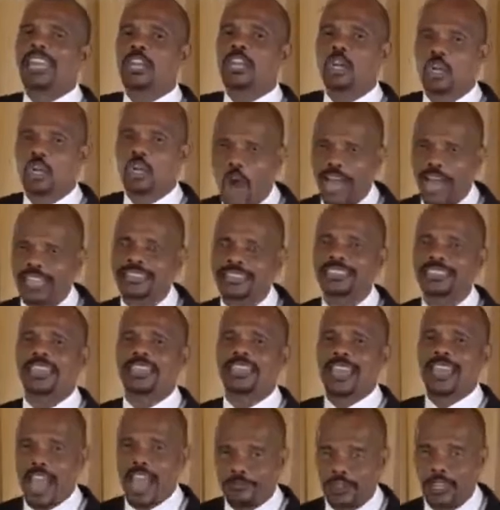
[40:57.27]
not in
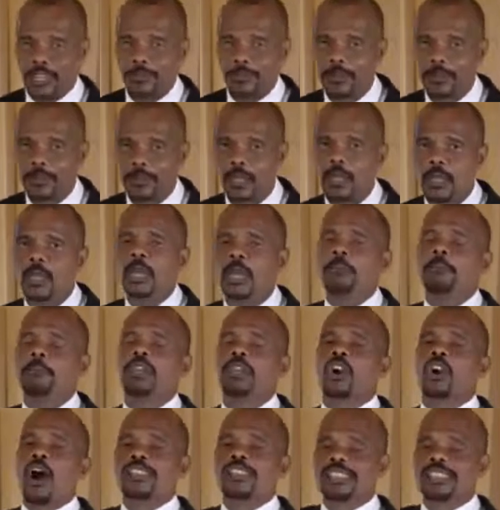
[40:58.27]
heaven. Because